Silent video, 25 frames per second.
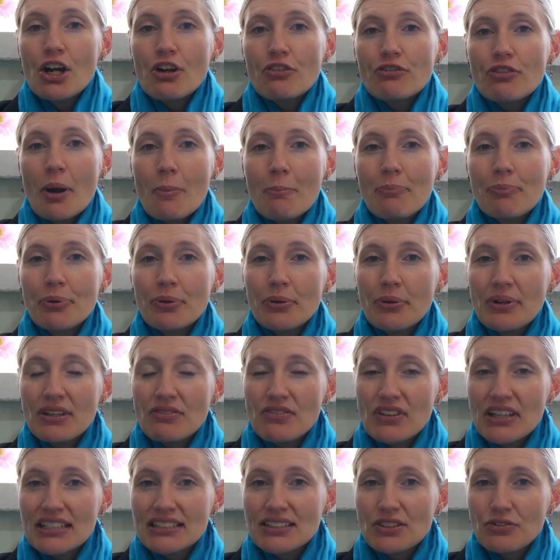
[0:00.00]
from
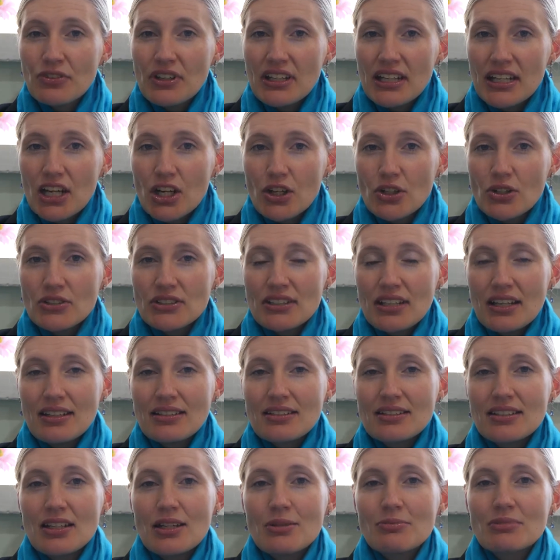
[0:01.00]
previous videos
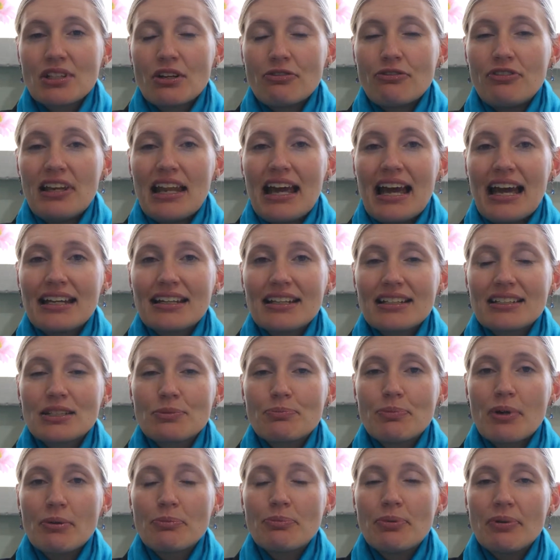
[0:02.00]
in terms of land
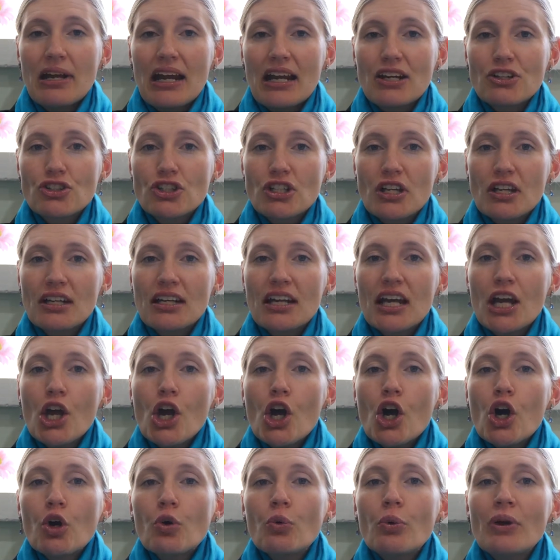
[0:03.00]
expropriation,
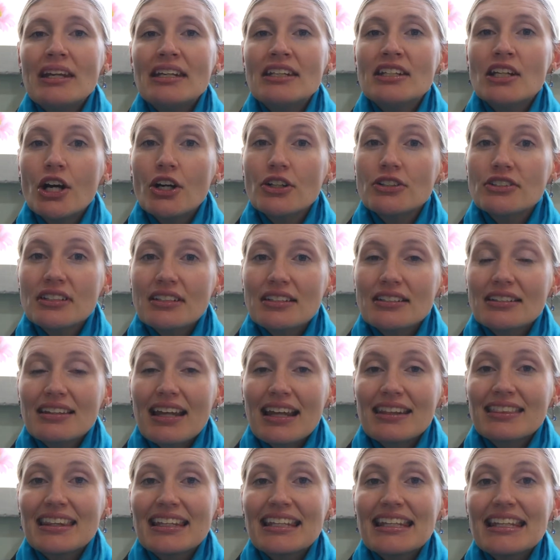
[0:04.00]
we noted
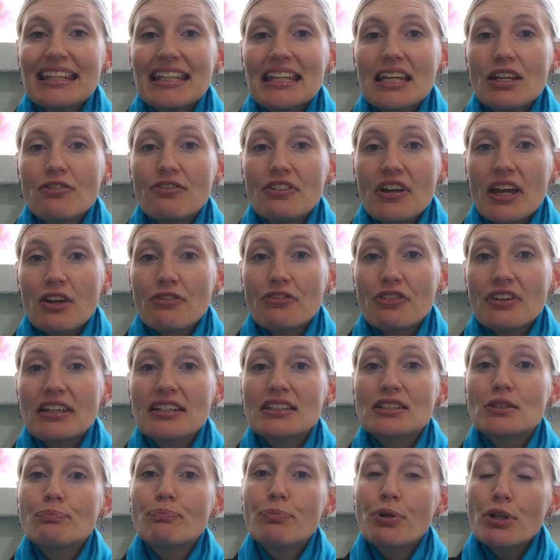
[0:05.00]
that the EFF
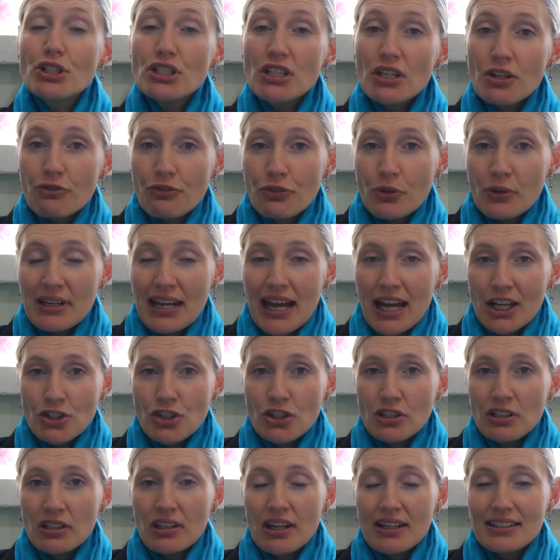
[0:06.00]
is pushing for
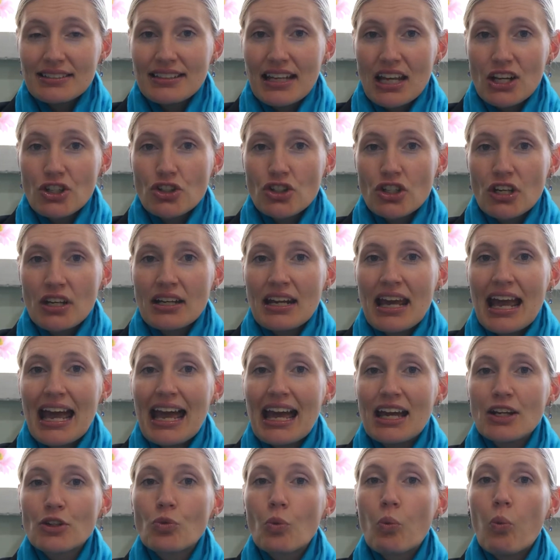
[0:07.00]
nationalisation,
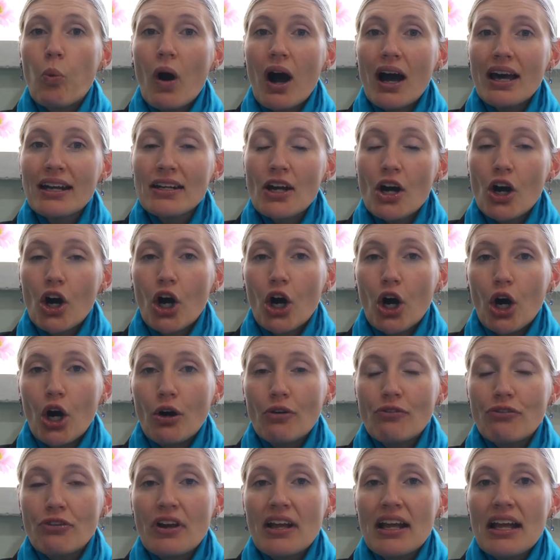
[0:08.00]
and one
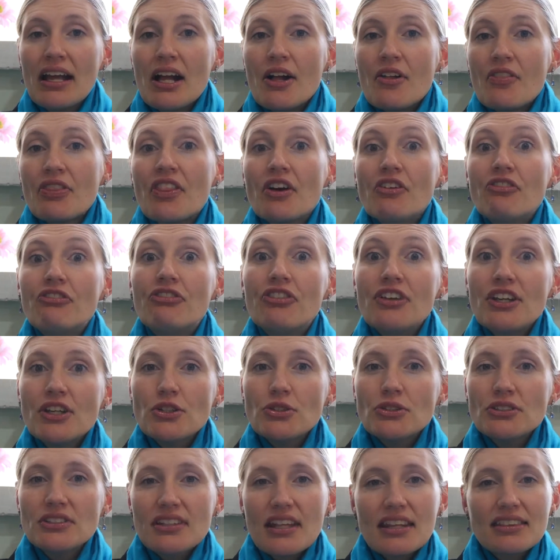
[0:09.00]
of the
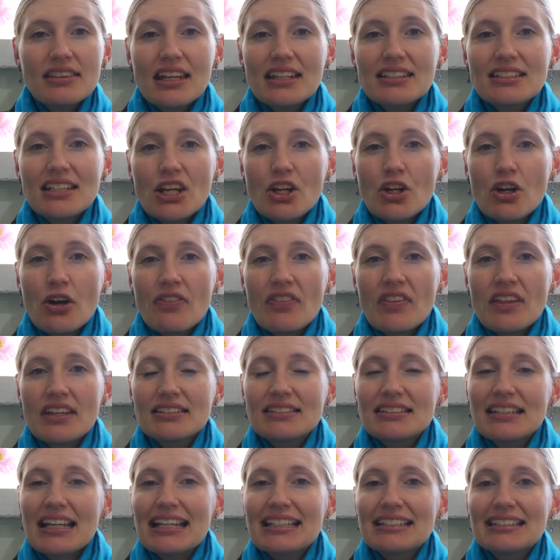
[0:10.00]
views that they take on
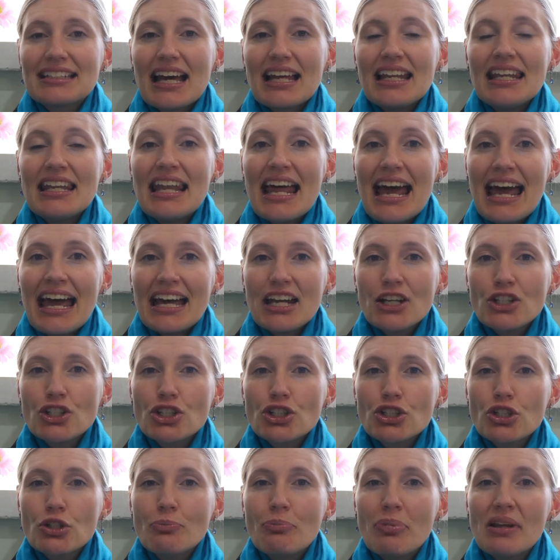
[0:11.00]
this is that land
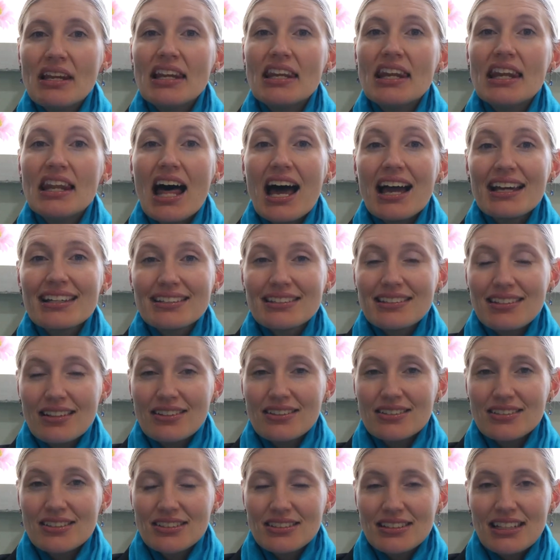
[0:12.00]
should be
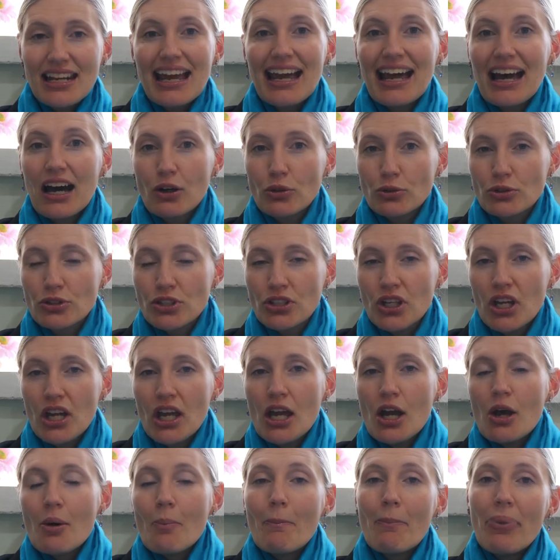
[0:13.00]
licensed out
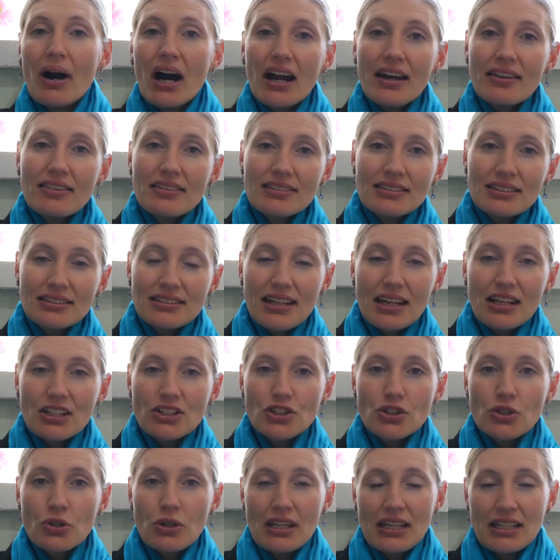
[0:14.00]
by the
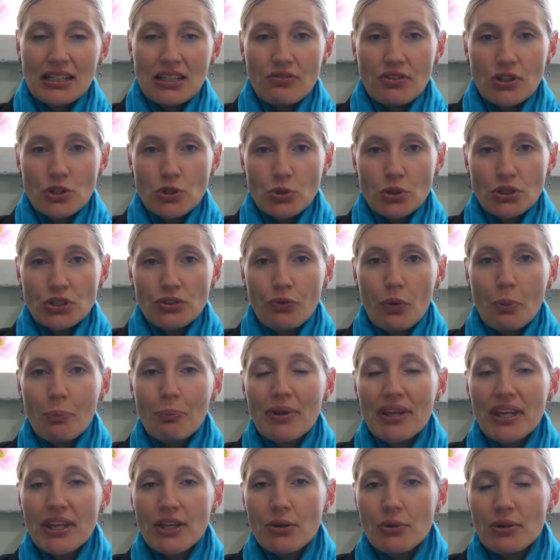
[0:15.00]
state to individuals for
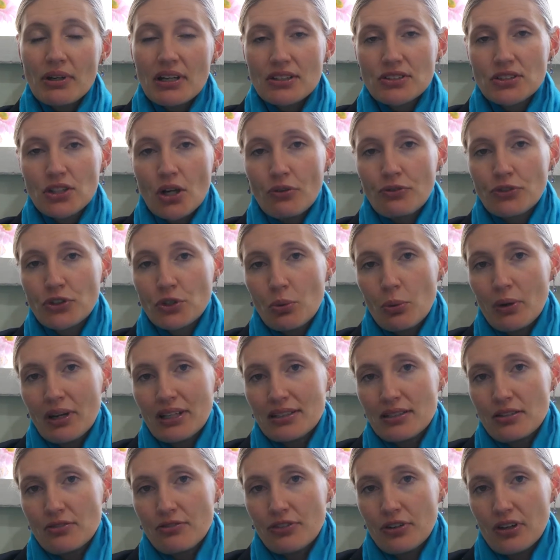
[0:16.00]
periods of
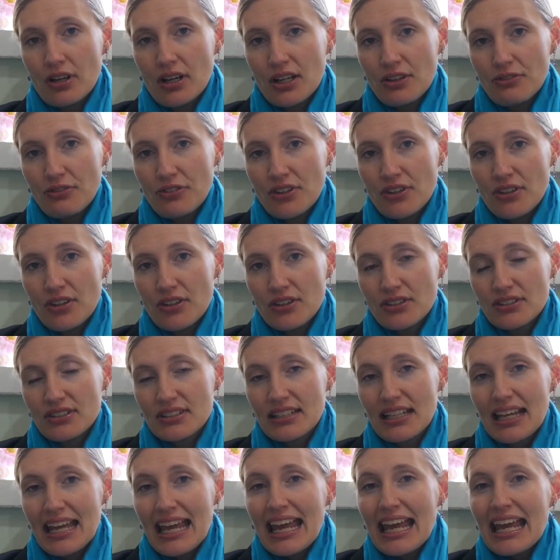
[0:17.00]
25
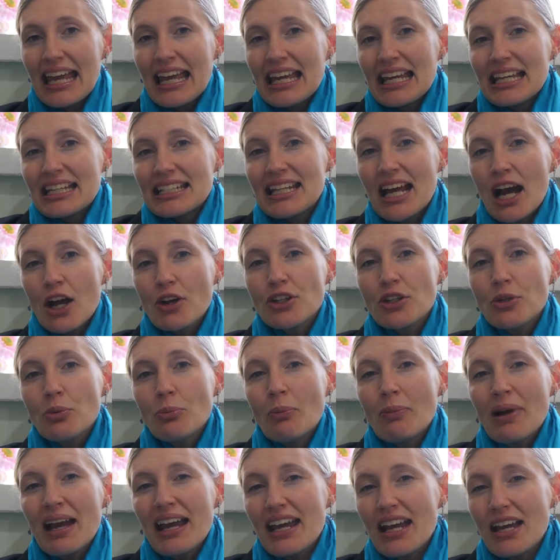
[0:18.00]
years. Now, you
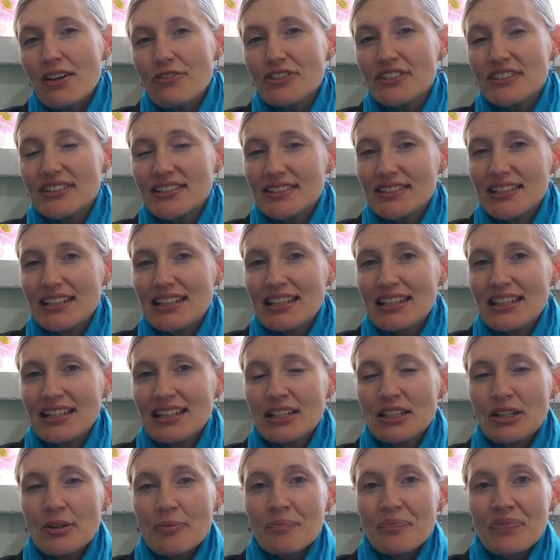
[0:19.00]
may have
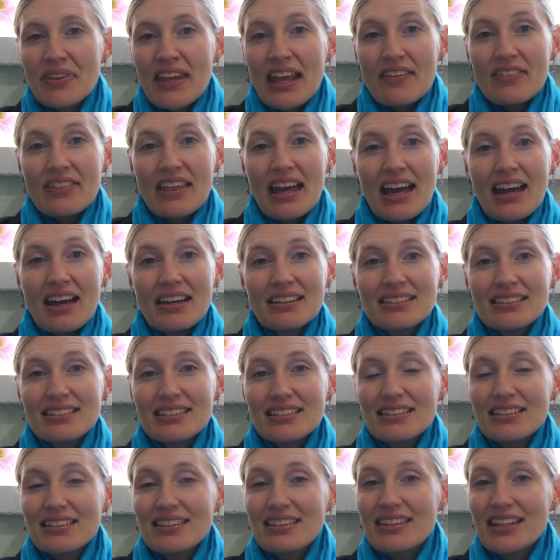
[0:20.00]
seen that
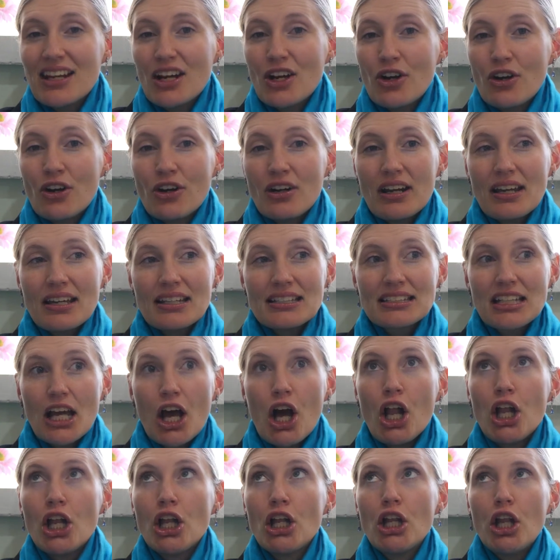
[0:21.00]
there is
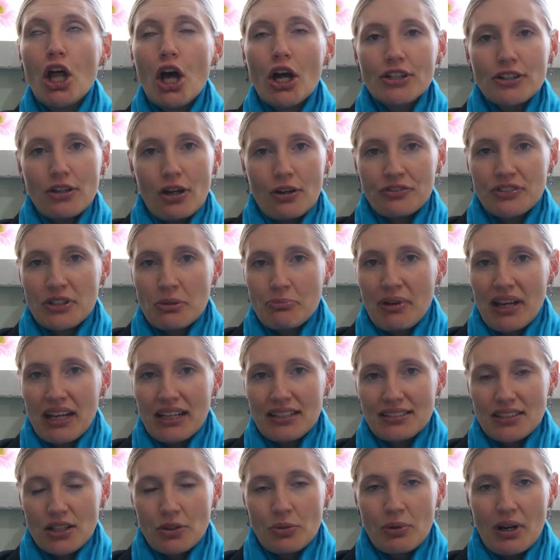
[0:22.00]
a lot of
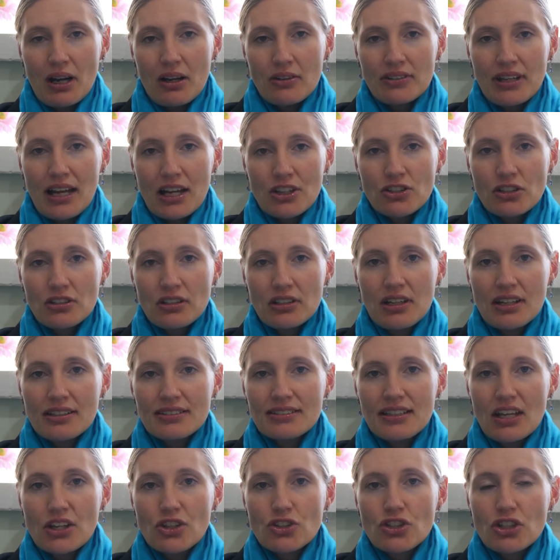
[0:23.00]
debate around
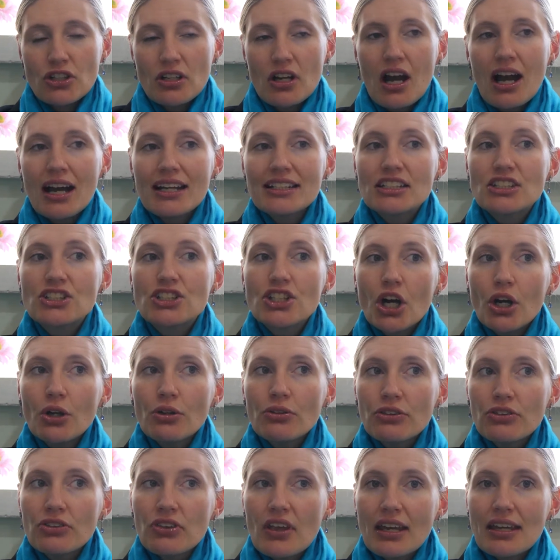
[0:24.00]
nationalisation. I
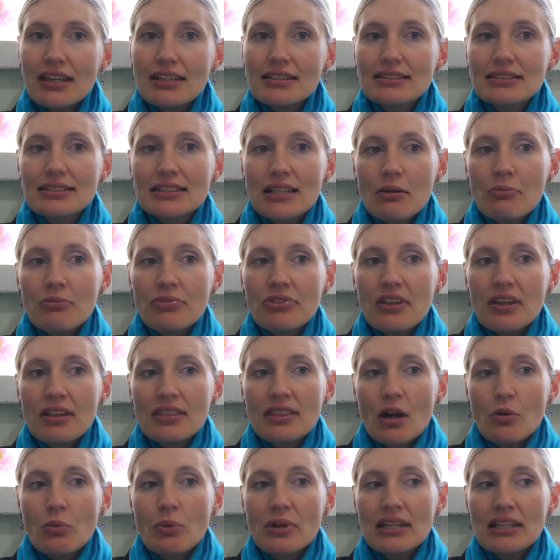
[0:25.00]
don't think it's something
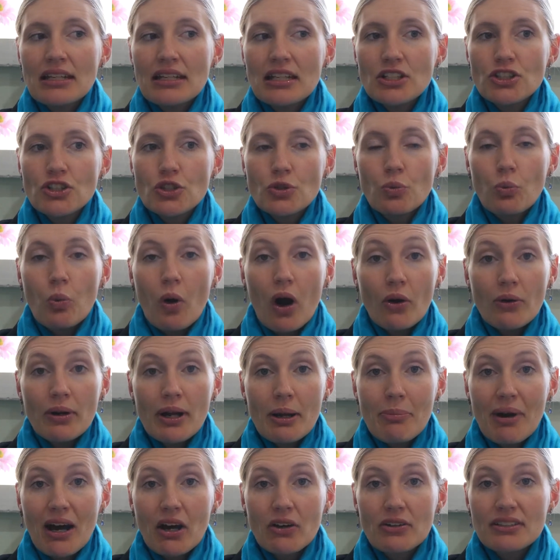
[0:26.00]
that we need to worry
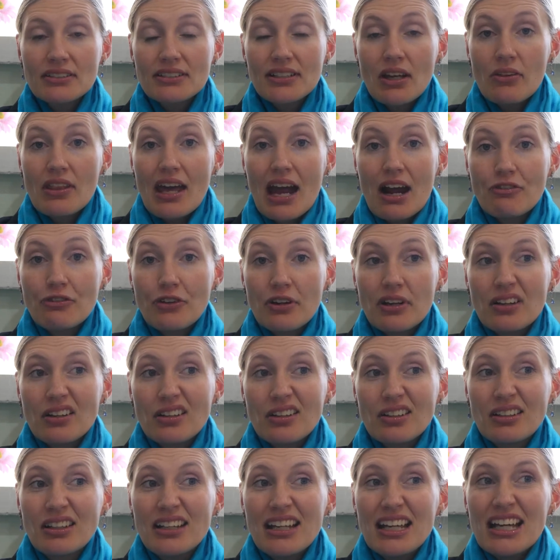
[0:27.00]
about in South
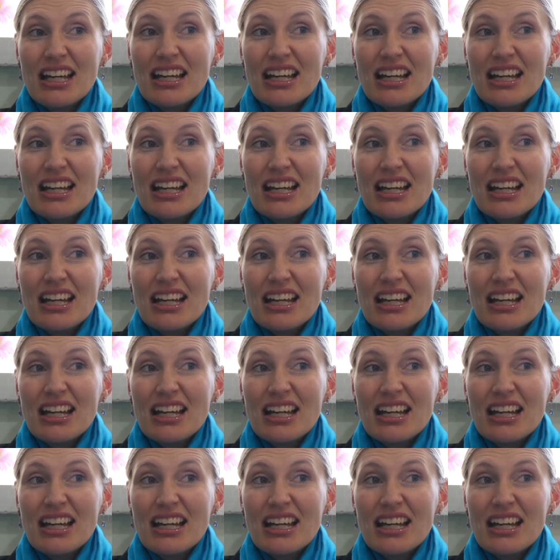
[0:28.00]
Africa